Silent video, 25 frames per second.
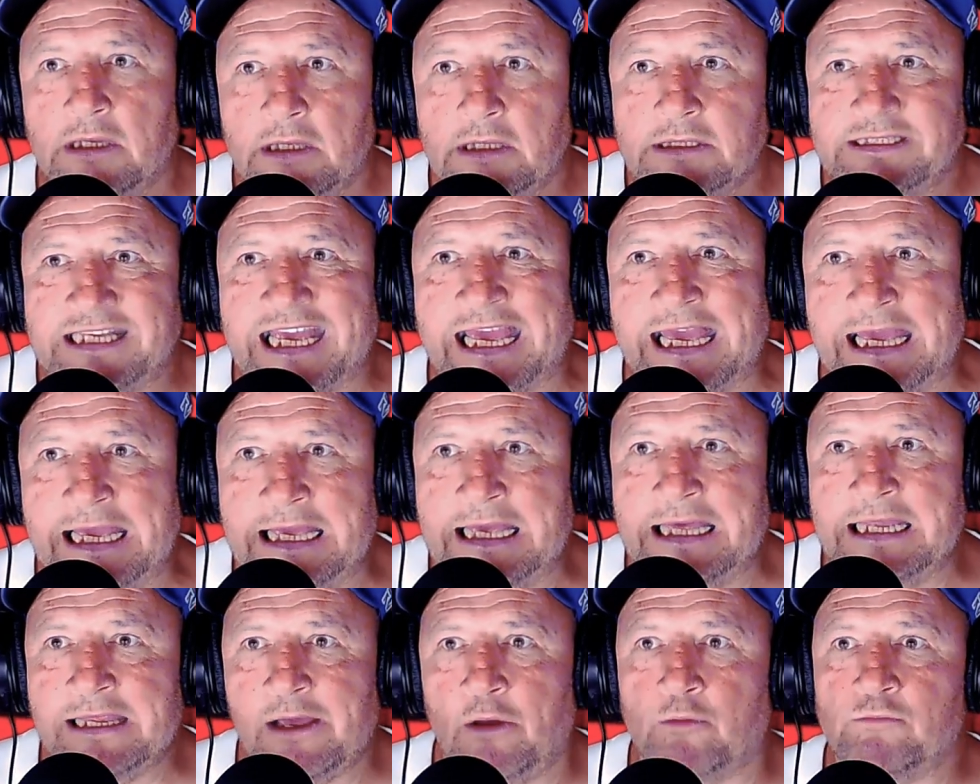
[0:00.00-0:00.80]
it's
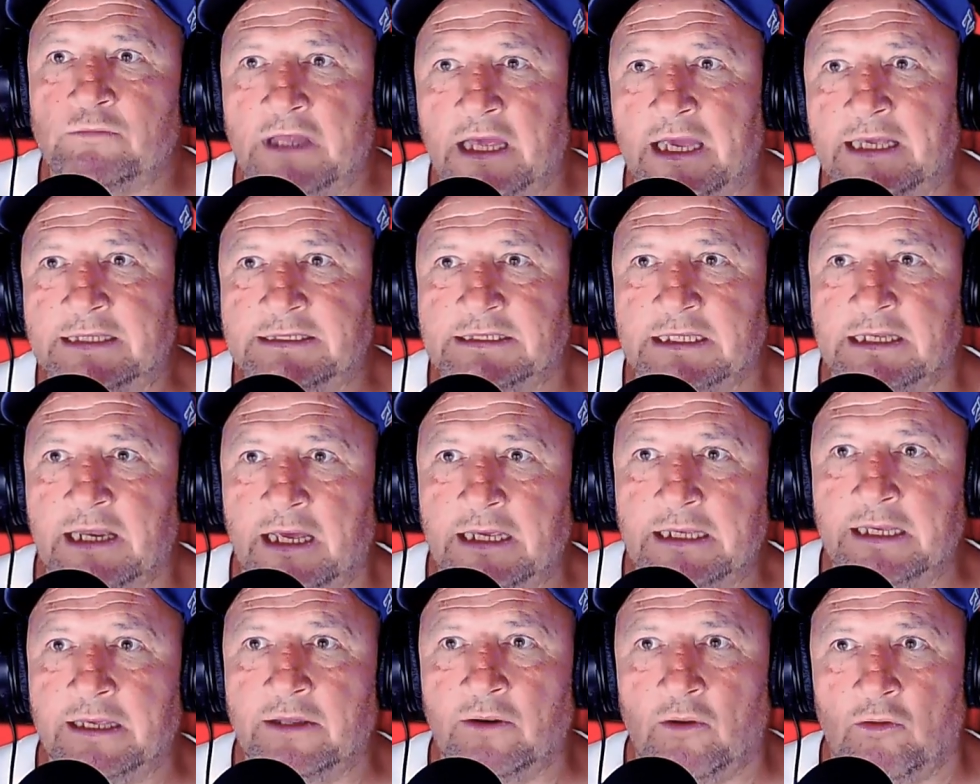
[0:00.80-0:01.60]
hairy out there
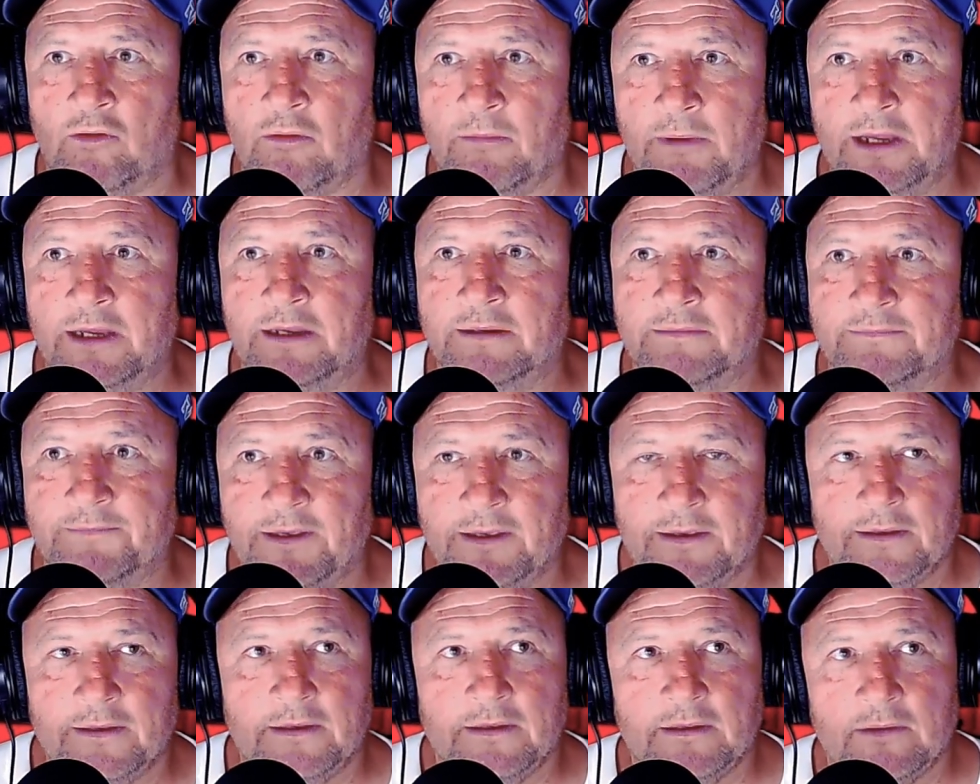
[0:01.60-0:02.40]
tonight, you know what I mean?
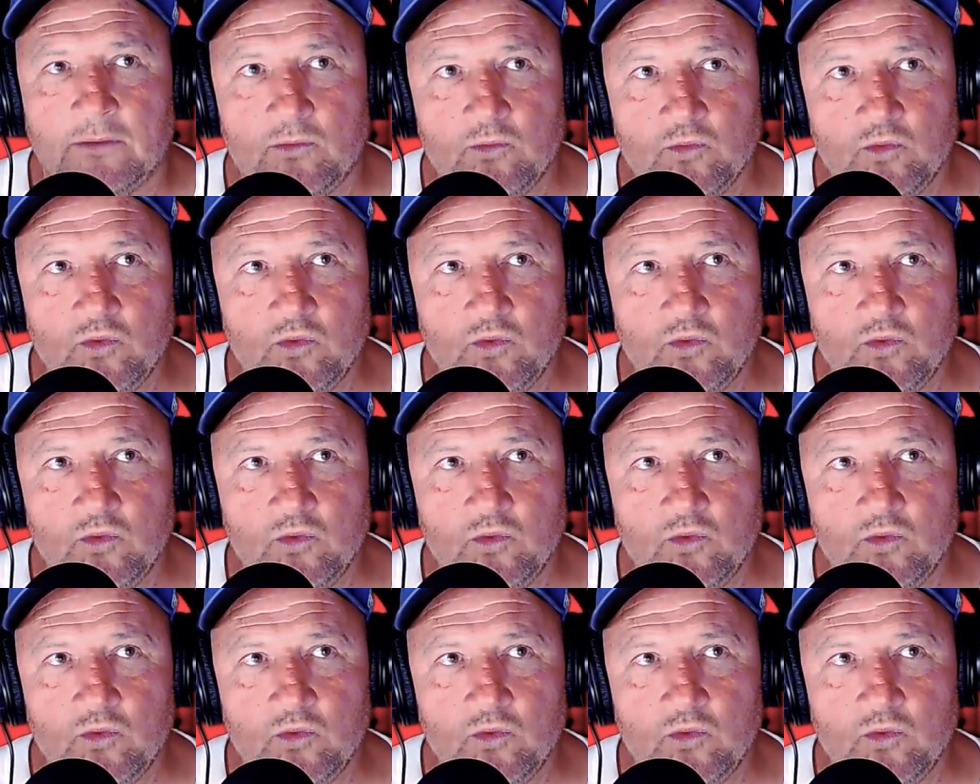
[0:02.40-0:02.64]
Yeah.